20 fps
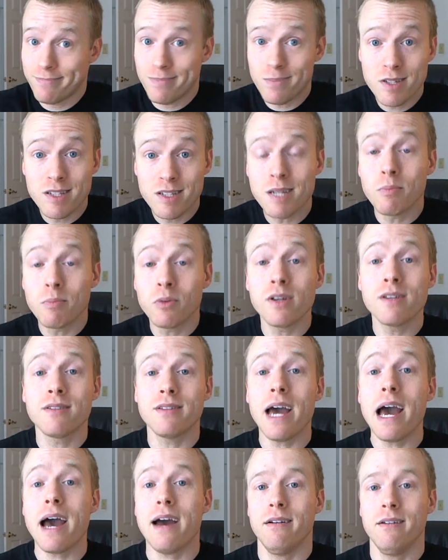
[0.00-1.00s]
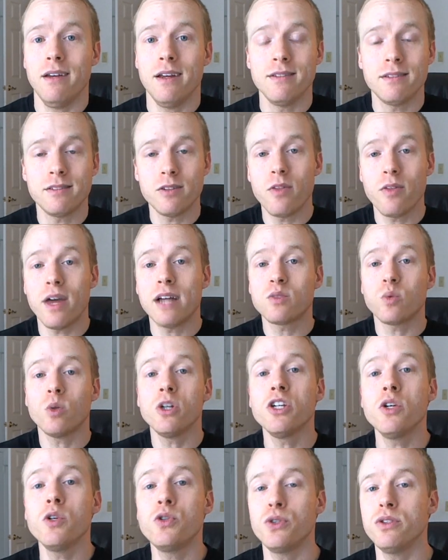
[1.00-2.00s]
Simple as that. And so that's
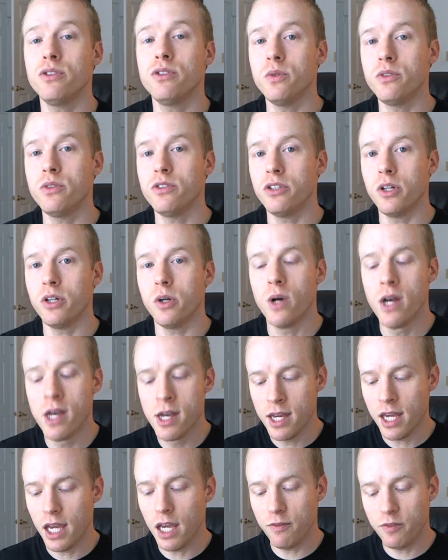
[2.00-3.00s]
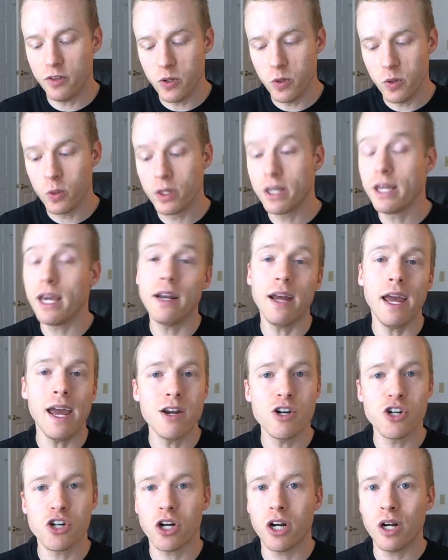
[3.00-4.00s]
what you should do too. If you get
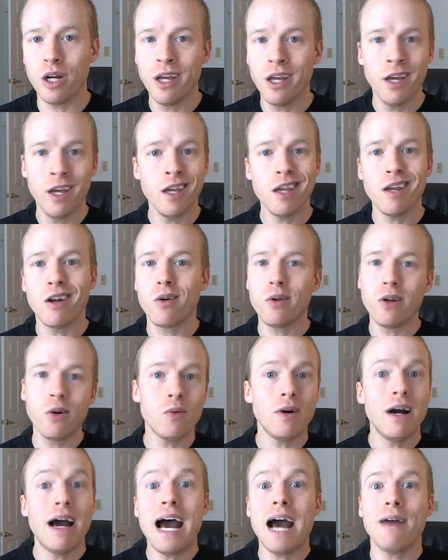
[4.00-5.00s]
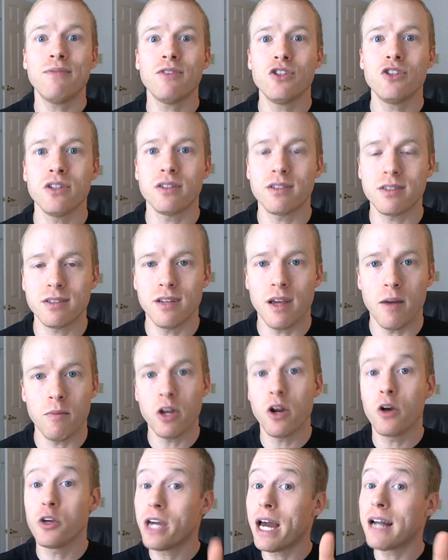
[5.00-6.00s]
injured, you know, you don't have to just, I mean,
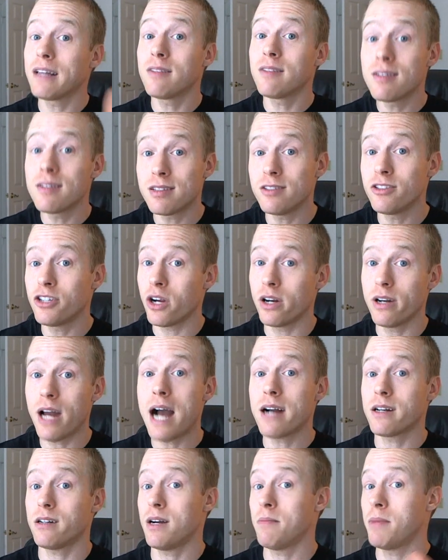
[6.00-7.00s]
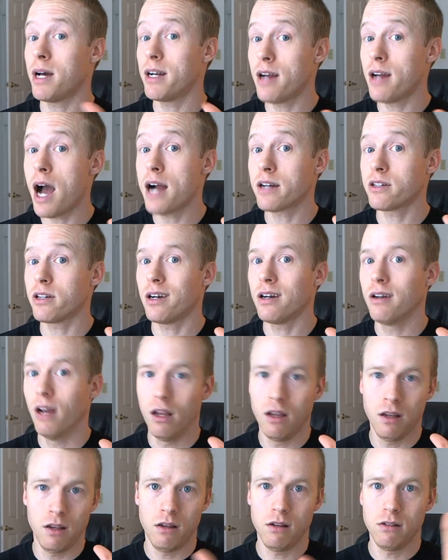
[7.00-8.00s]
you know, you got to listen to your doctor. I'm not a doctor,
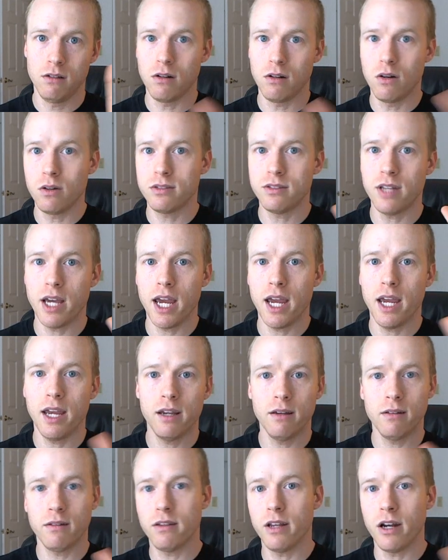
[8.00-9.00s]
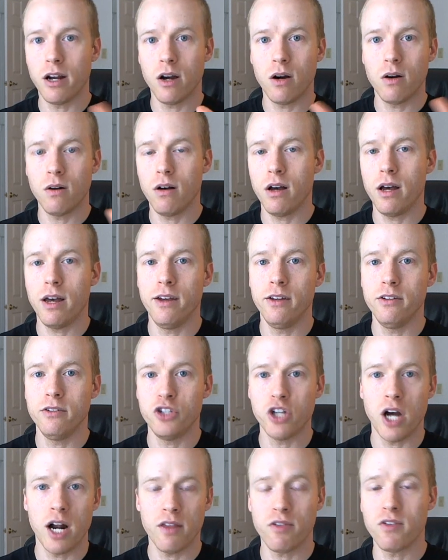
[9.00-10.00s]
so don't say, you know,
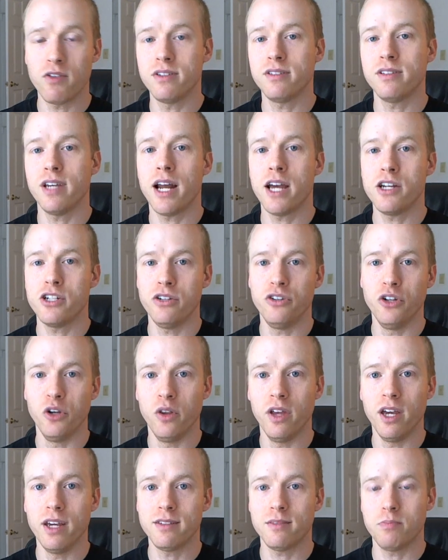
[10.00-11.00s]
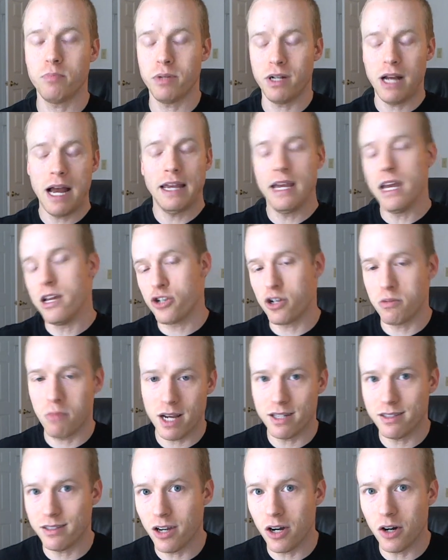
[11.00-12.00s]
Jonathan said I should do this, but I injured
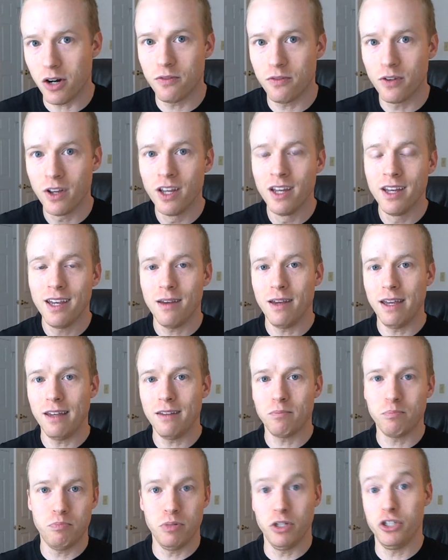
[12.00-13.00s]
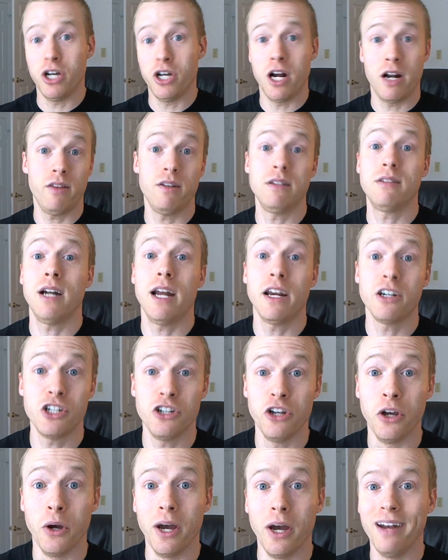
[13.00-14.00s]
myself, but Jonathan said I
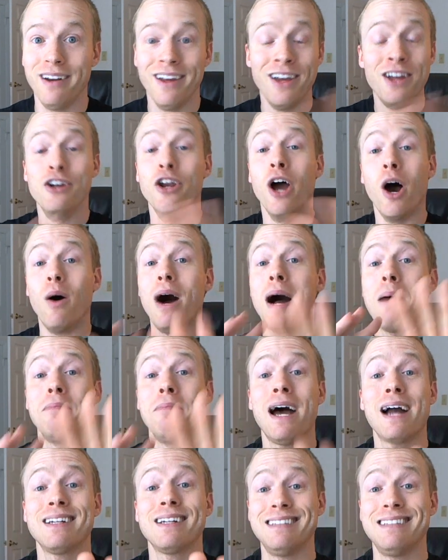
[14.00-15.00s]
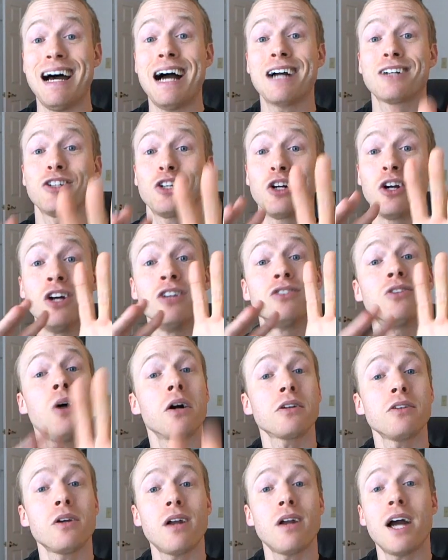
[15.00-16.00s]
should do it. No, I'm not a doctor.
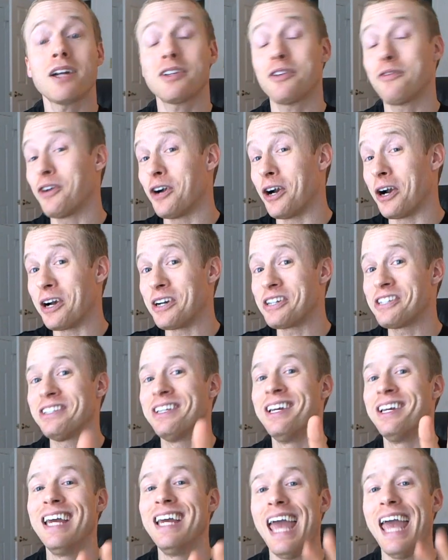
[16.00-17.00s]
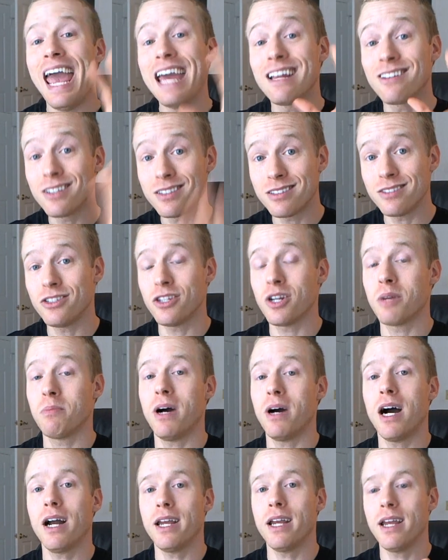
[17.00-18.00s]
Talk to your doctor first and listen to your
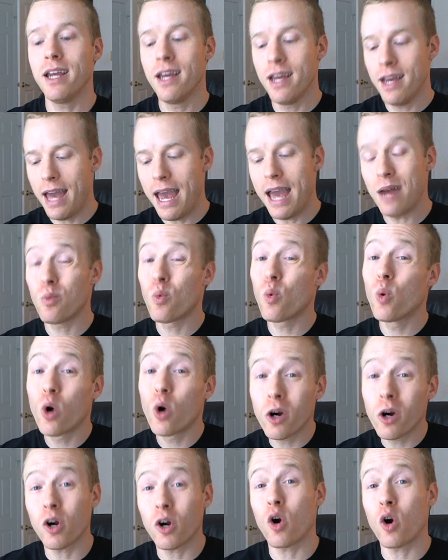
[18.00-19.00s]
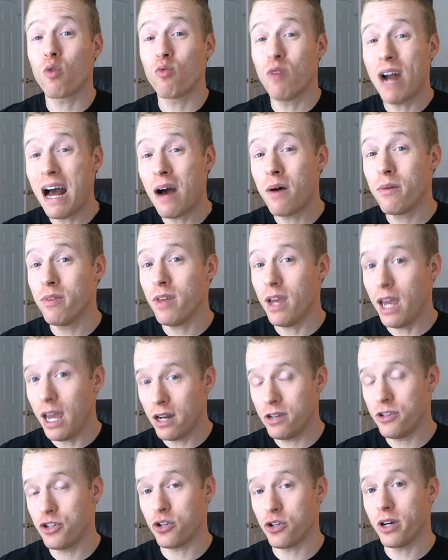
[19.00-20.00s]
body and work around the
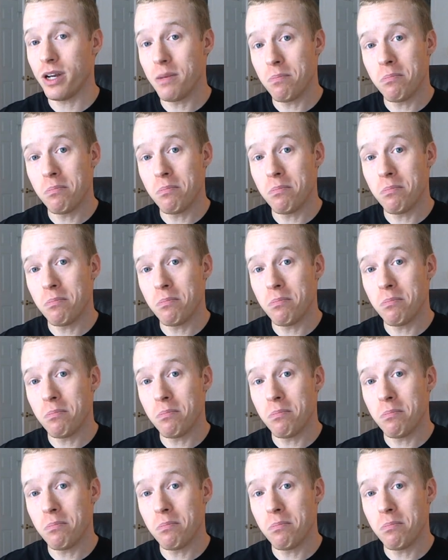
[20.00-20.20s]
injury.